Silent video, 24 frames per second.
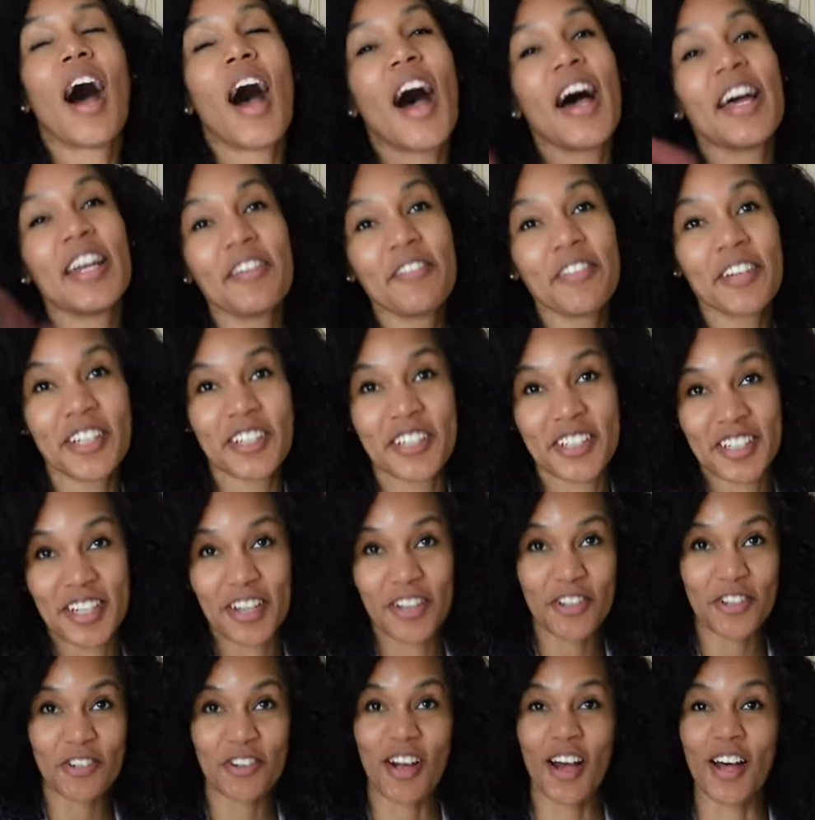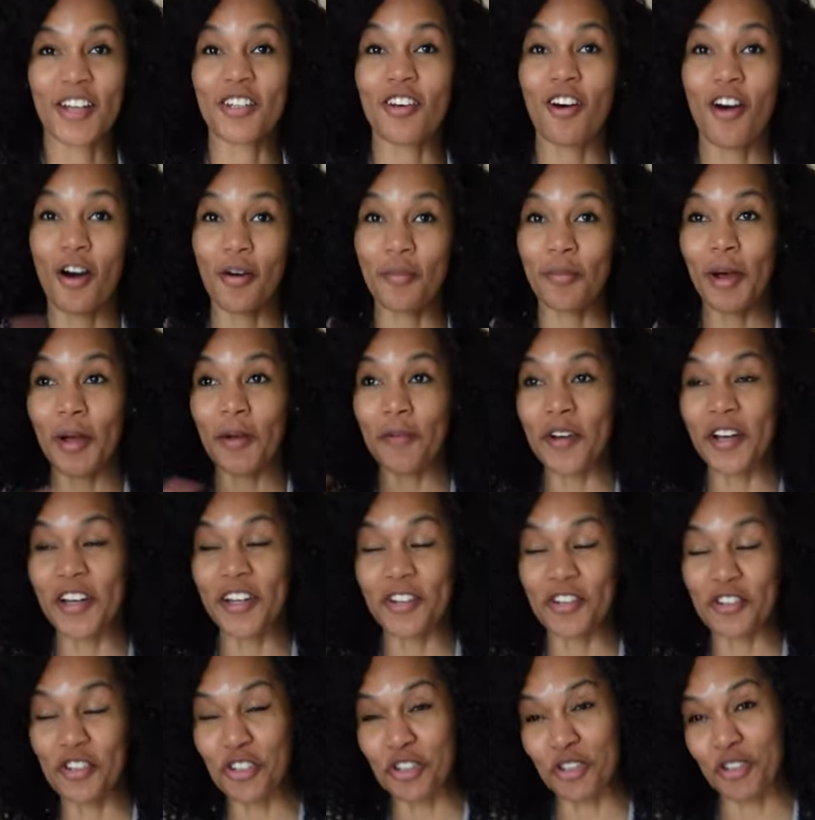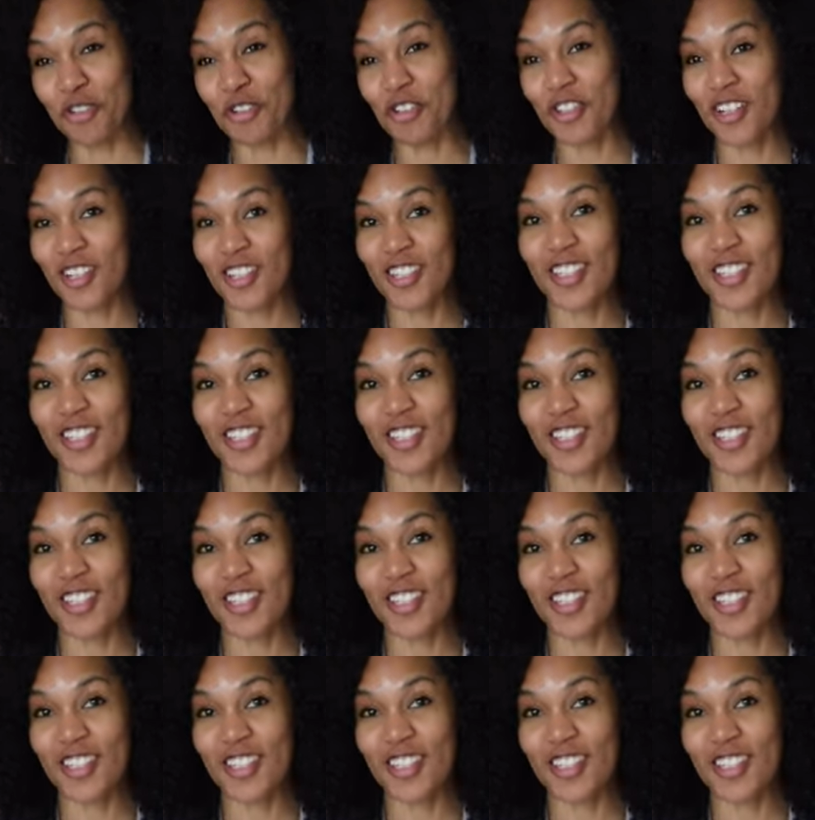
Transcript: I didn't even get to tell you guys, on my way to church on